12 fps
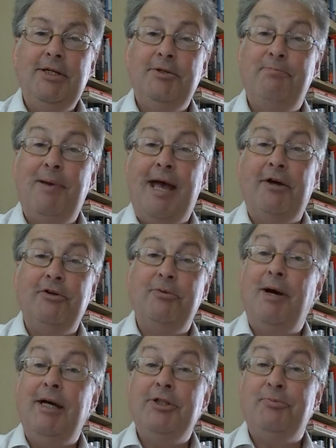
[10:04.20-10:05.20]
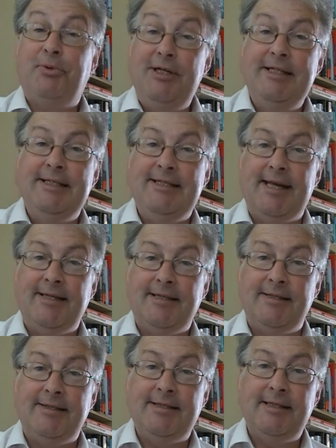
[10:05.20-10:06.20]
is bound by its
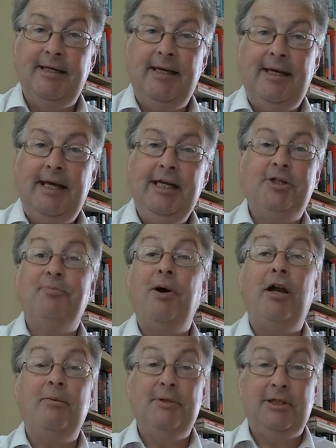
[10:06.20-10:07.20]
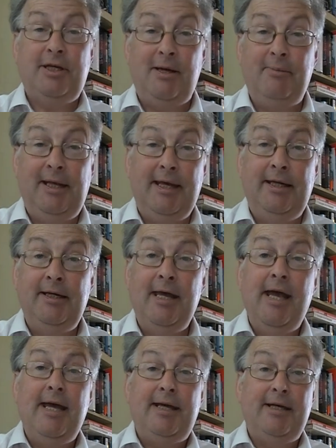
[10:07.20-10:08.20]
predecessors. Each parliament coming in
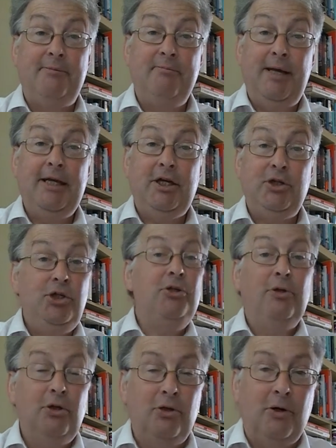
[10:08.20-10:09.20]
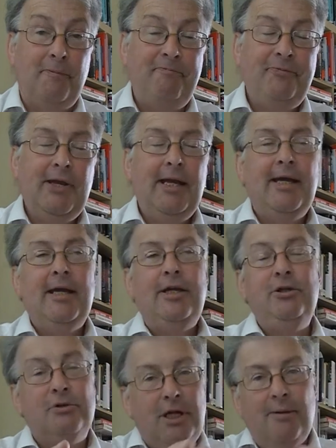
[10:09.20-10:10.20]
can make new law.
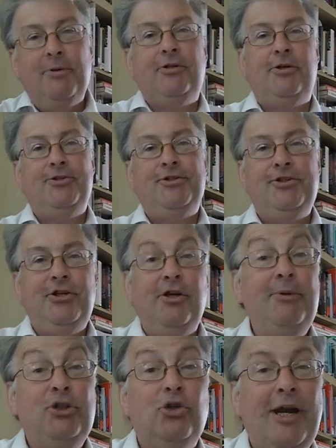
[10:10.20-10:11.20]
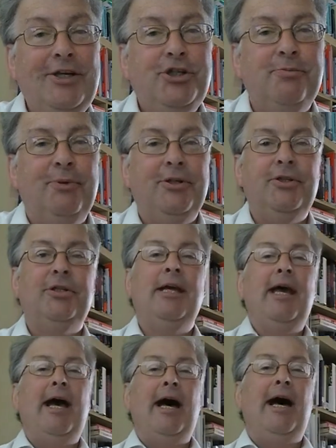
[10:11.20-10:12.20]
You'll come across the term entrenchment,
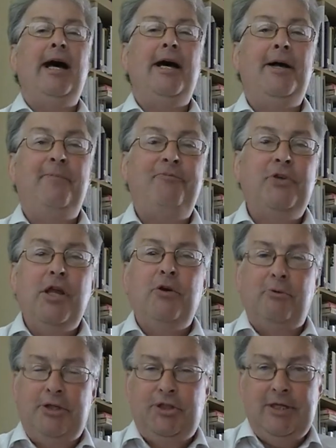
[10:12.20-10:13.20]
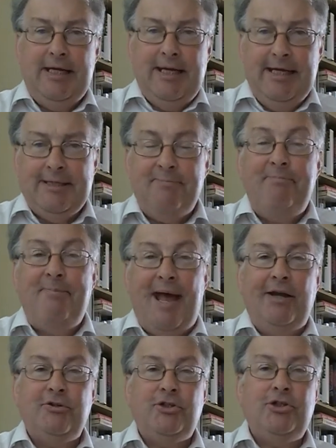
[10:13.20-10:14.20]
which is
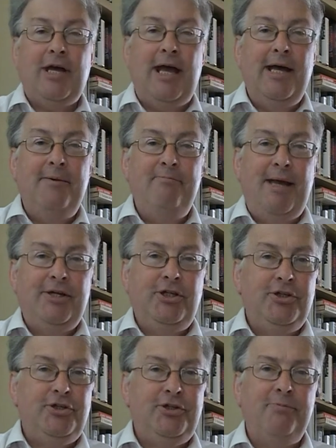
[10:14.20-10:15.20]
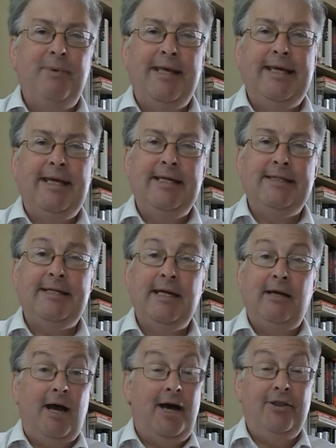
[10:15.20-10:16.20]
about measures to make it
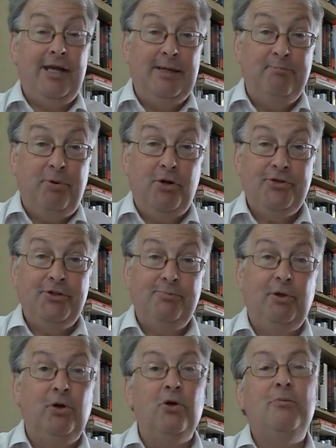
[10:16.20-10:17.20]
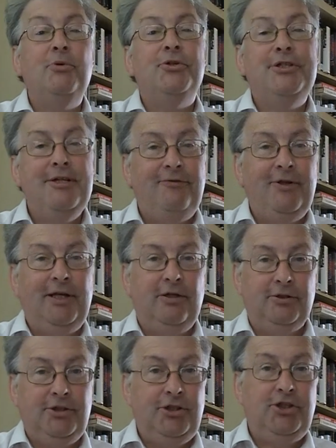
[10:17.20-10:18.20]
either impossible or more
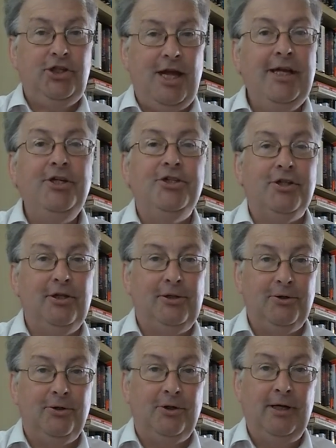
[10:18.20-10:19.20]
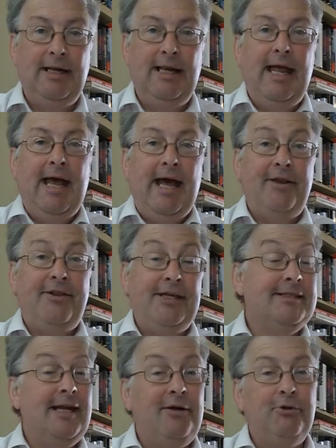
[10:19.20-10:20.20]
difficult to change the law, and
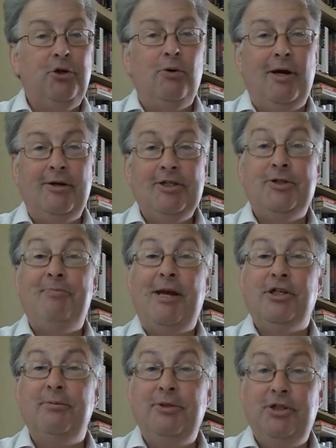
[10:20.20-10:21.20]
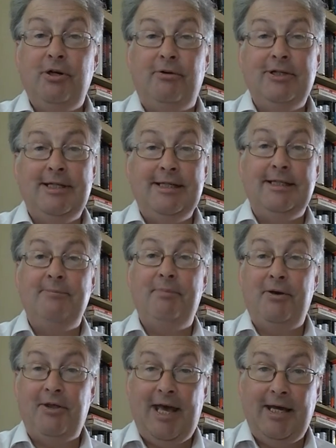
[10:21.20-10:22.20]
things like requiring special majorities in
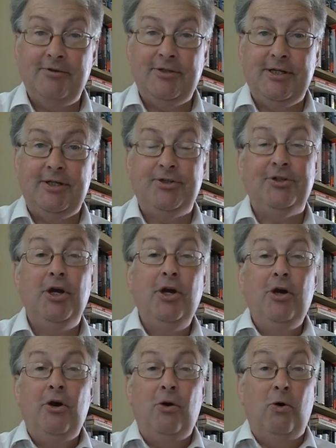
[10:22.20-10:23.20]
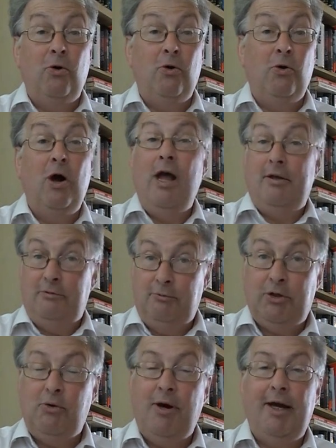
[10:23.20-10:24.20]
both houses or
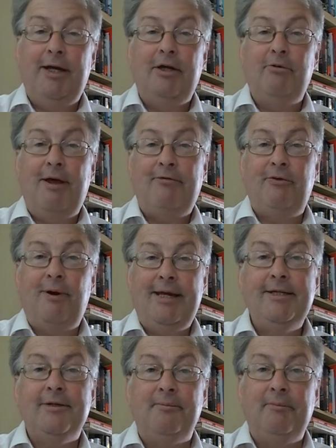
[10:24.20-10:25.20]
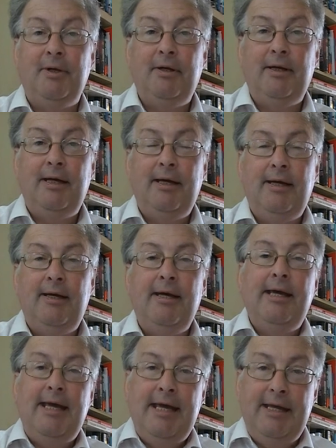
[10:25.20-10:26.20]
requiring a referendum.
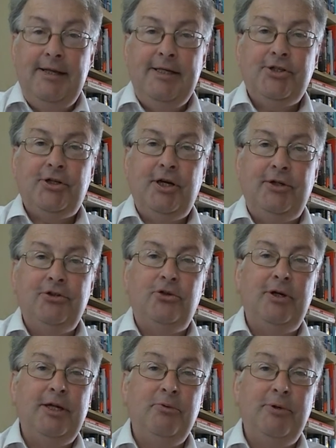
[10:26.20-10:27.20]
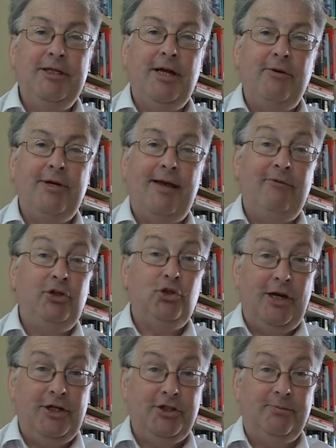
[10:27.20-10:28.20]
In this country, we don't have
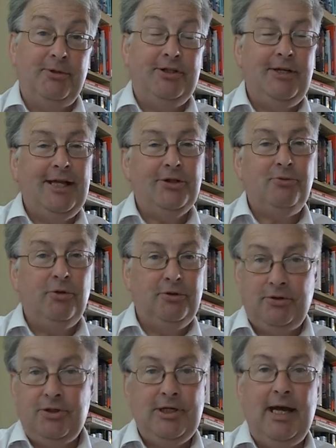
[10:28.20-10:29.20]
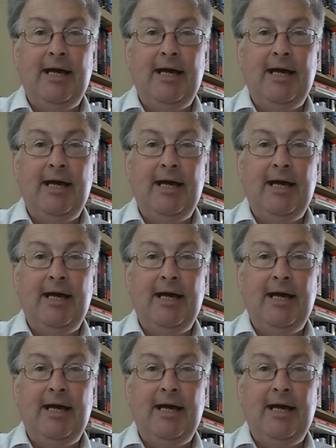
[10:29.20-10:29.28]
entrenchment, and that's what